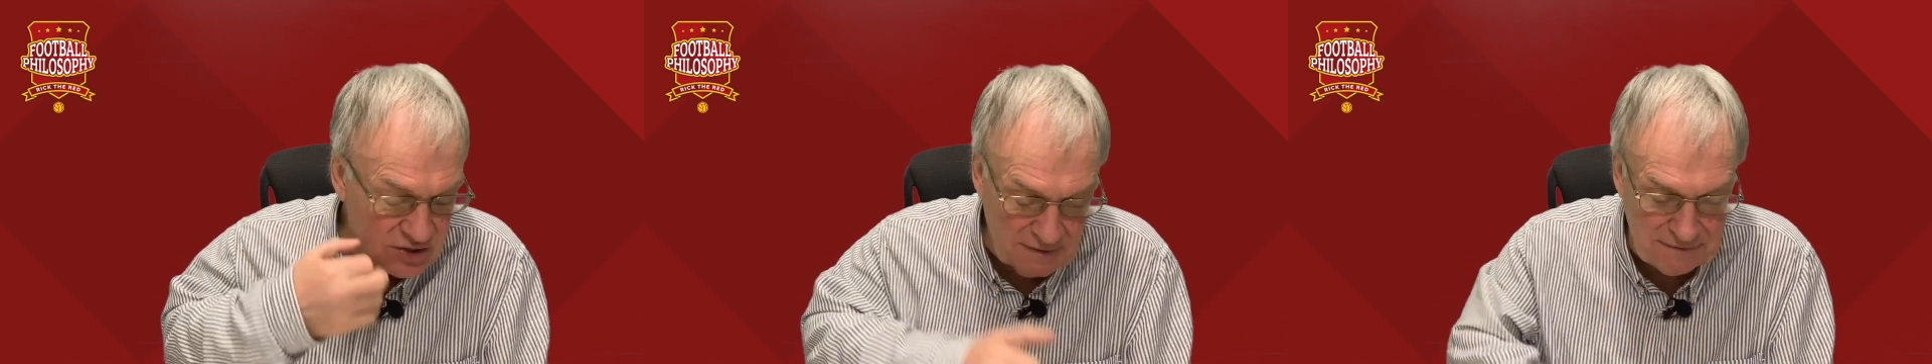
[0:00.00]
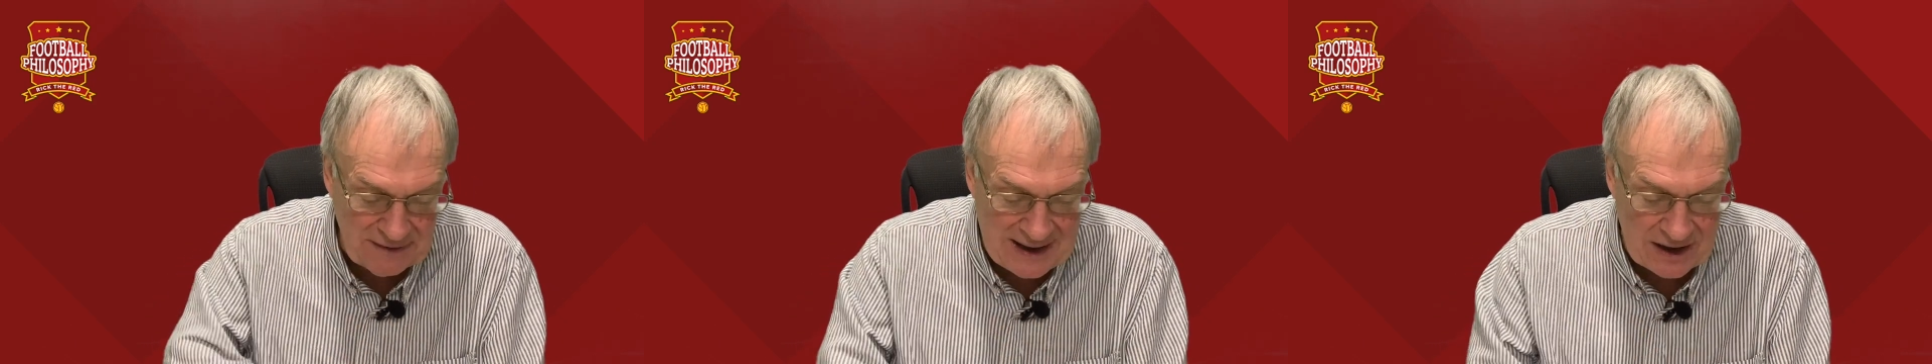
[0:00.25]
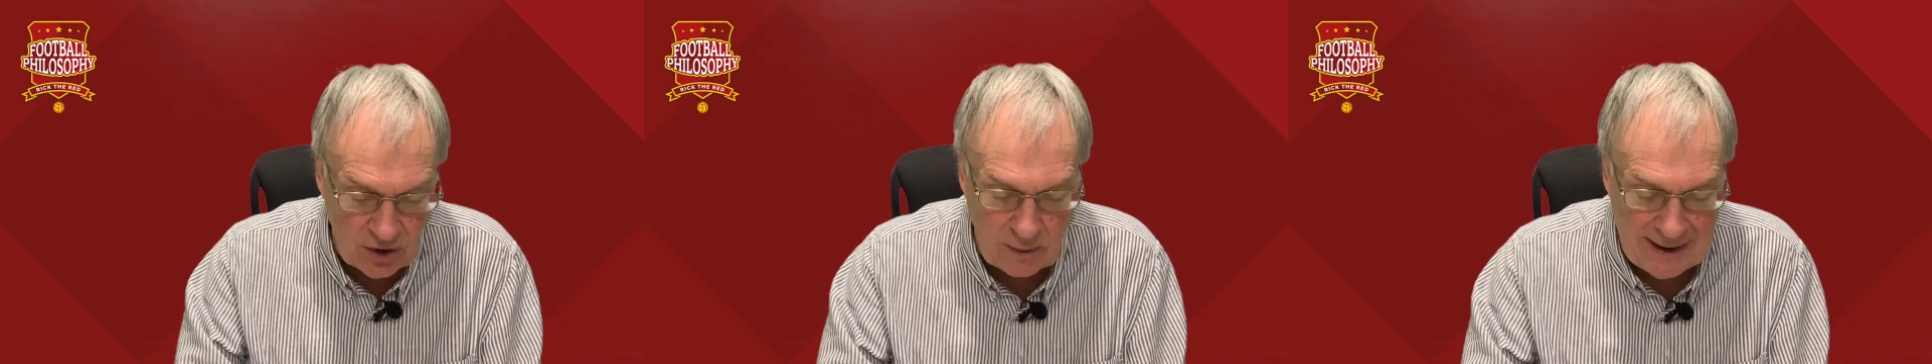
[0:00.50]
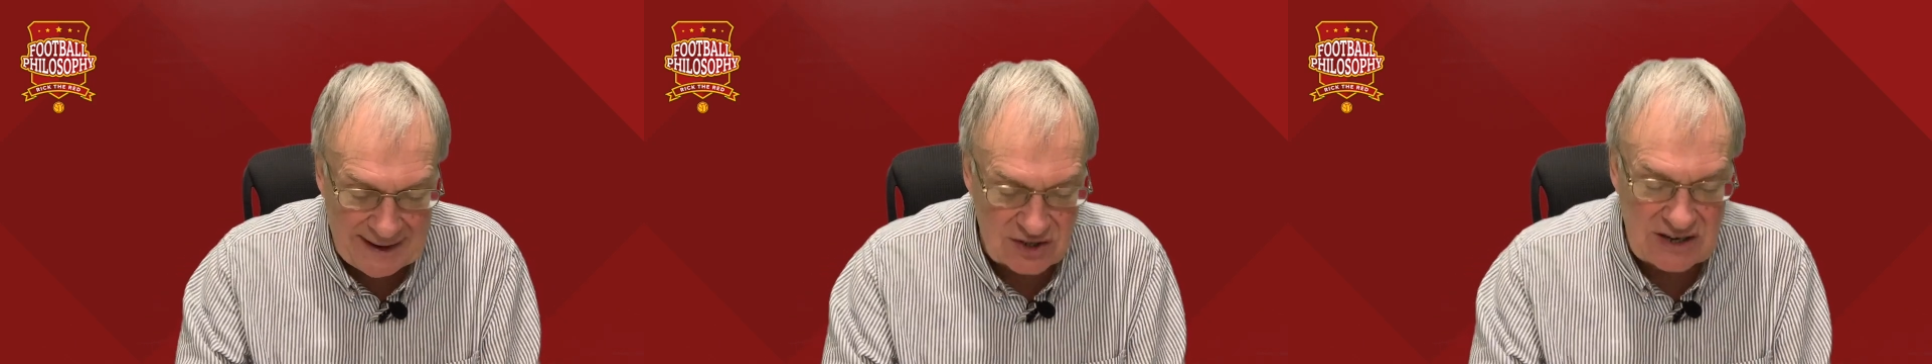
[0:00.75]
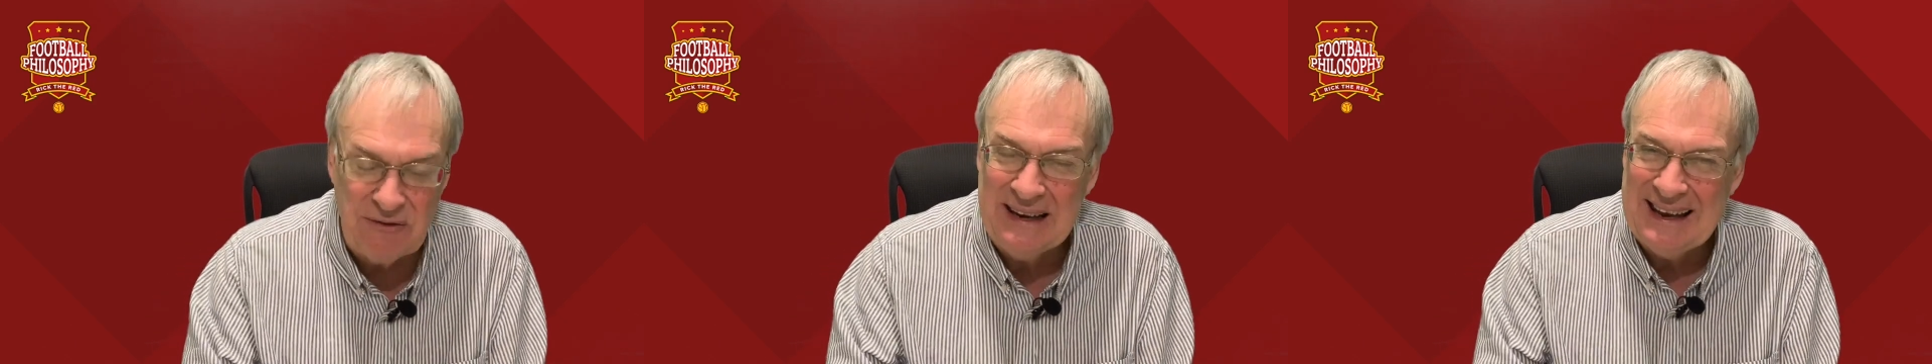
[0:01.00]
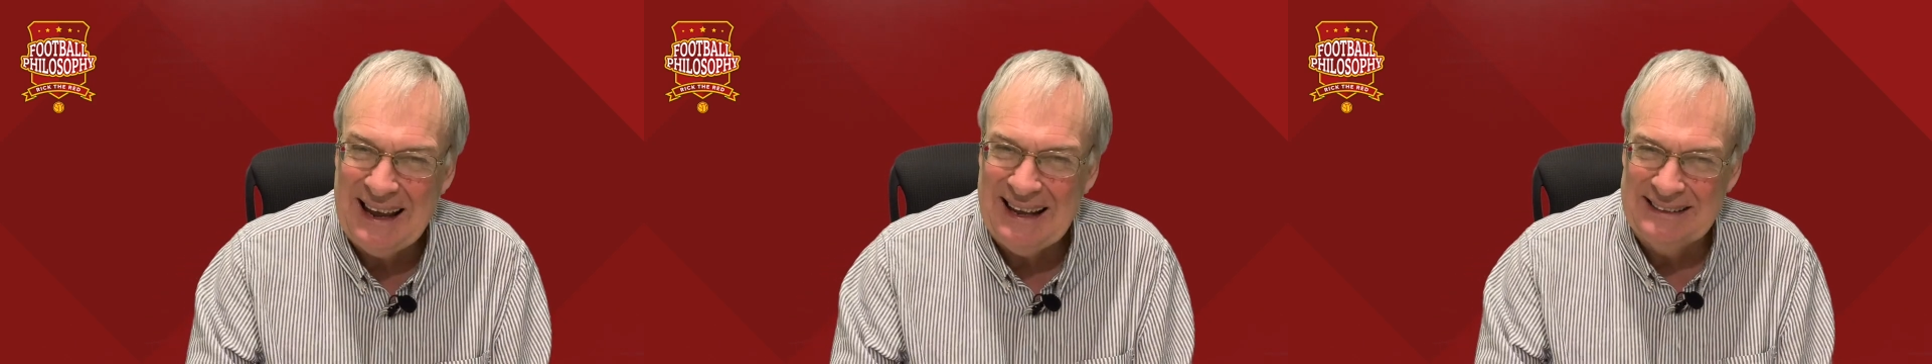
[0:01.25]
The Faroe Isles are
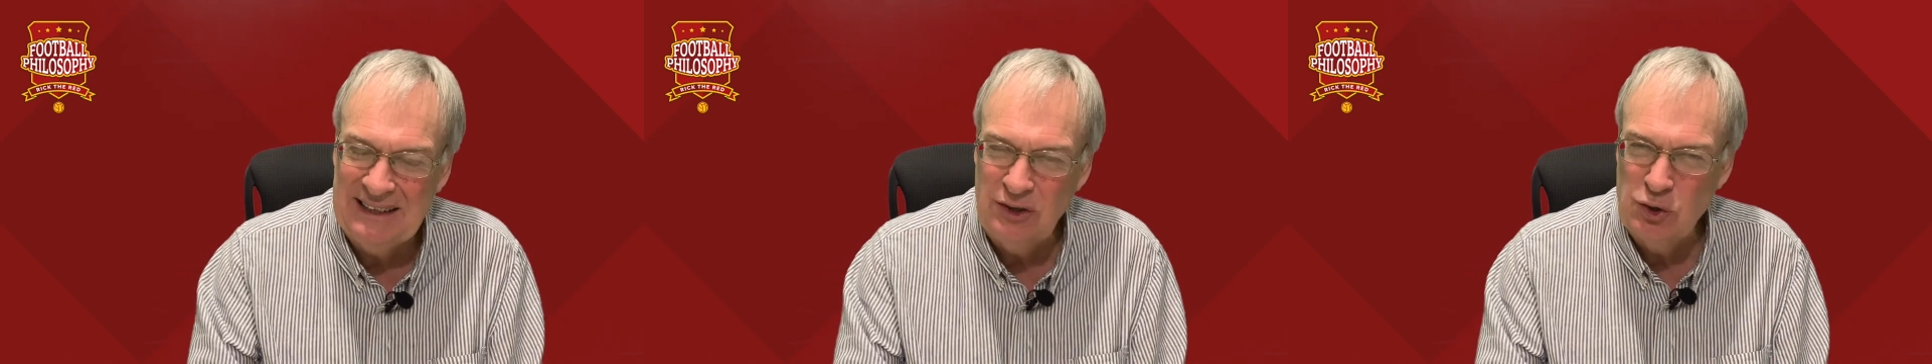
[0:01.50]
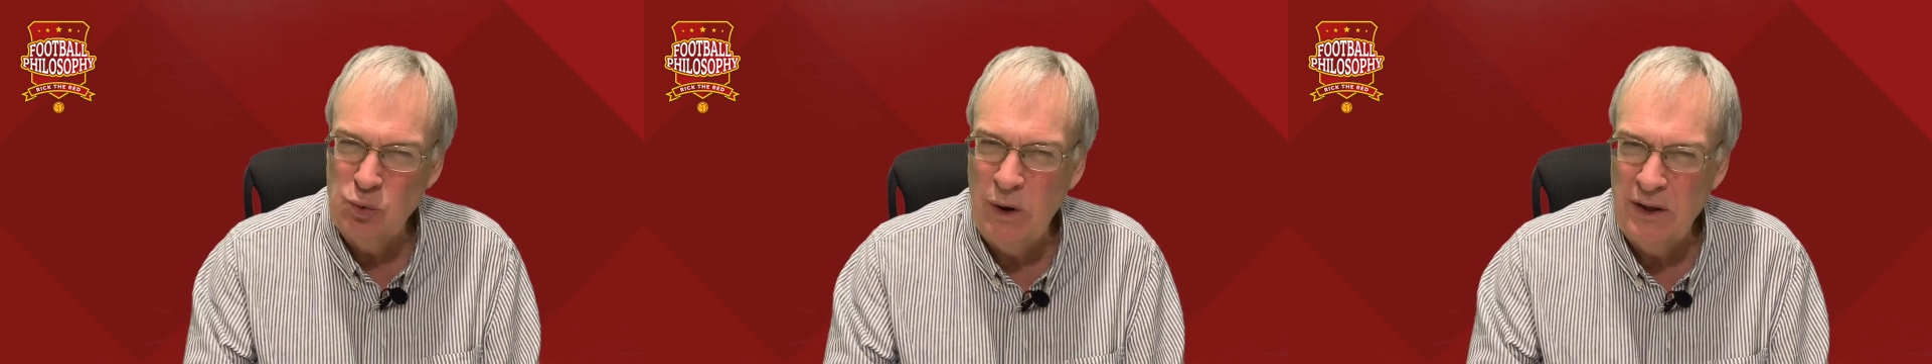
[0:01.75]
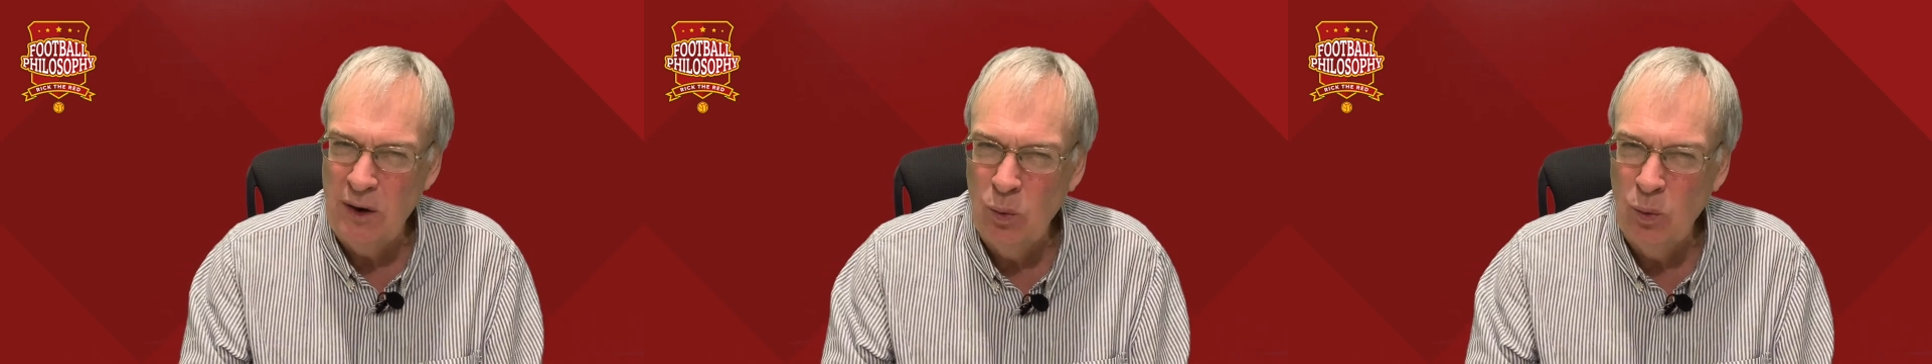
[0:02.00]
regarded as one of the